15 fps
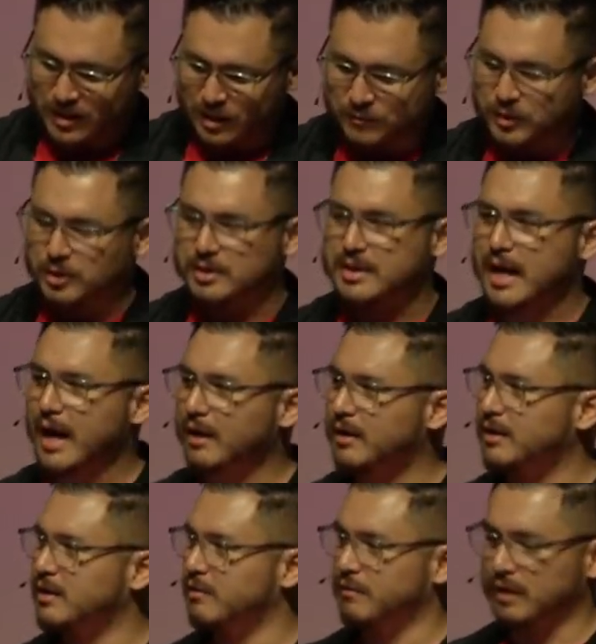If you're
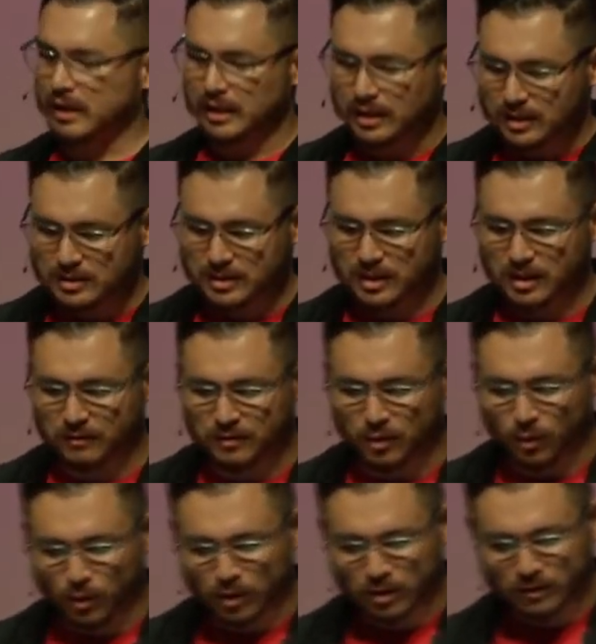doubting the validity of the
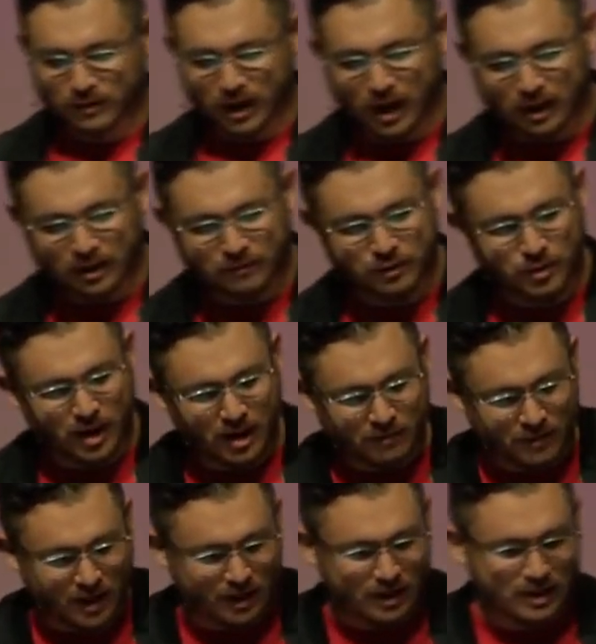Word of God, if you
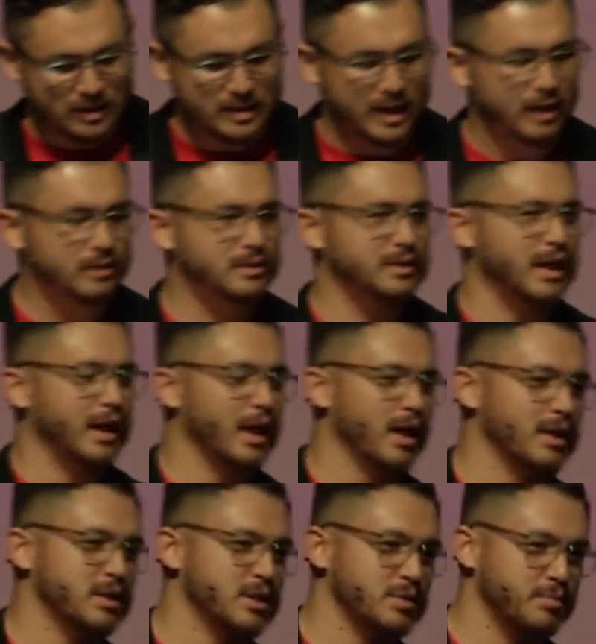have any doubts that
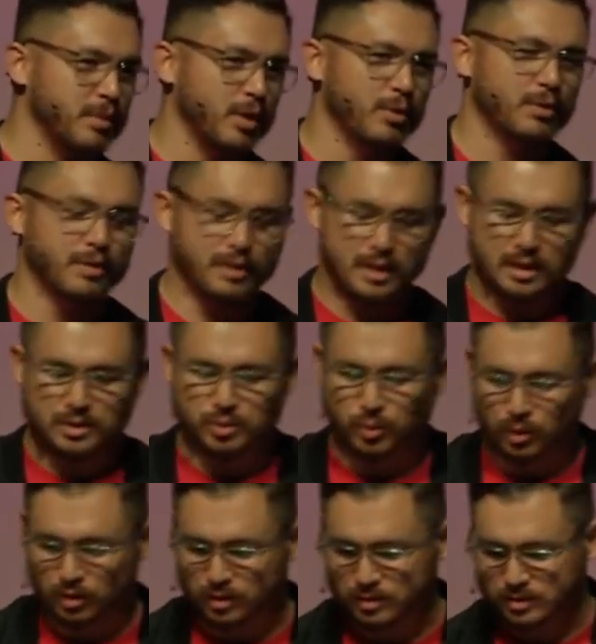God spoke these
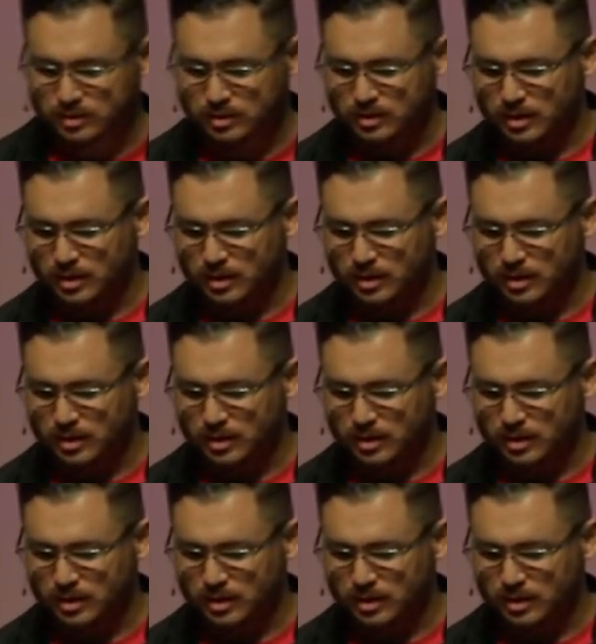words